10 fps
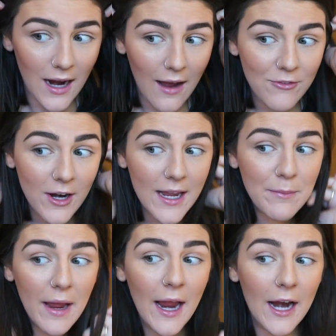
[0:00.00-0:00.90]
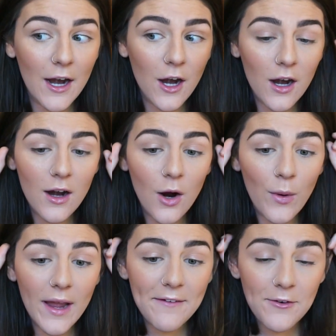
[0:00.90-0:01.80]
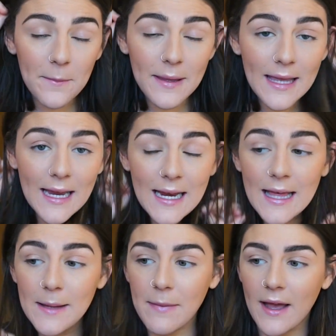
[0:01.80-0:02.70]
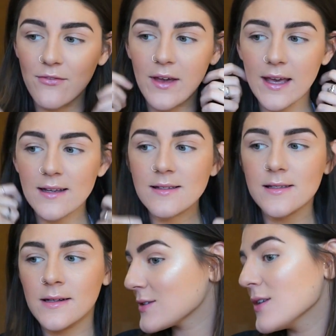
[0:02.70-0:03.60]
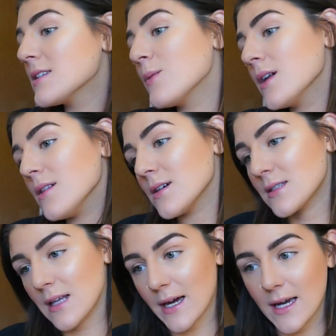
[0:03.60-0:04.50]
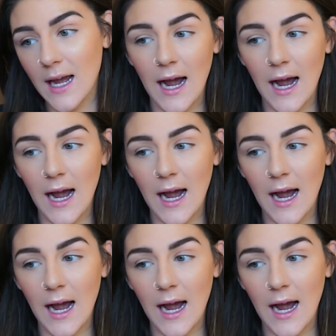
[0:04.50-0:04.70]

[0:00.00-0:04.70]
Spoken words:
after I get my hair away from eating my face. So this is what it looks like.